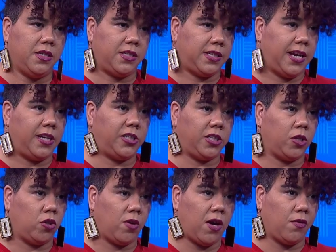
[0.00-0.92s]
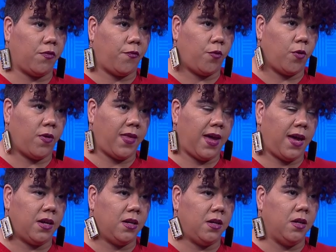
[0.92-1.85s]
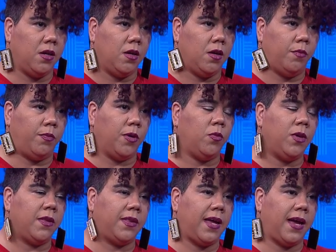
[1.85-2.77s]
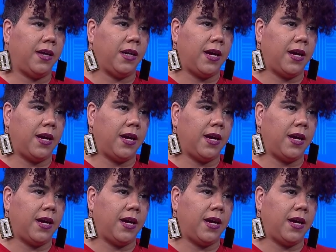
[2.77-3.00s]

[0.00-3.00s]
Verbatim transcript: staging ground for that. But with that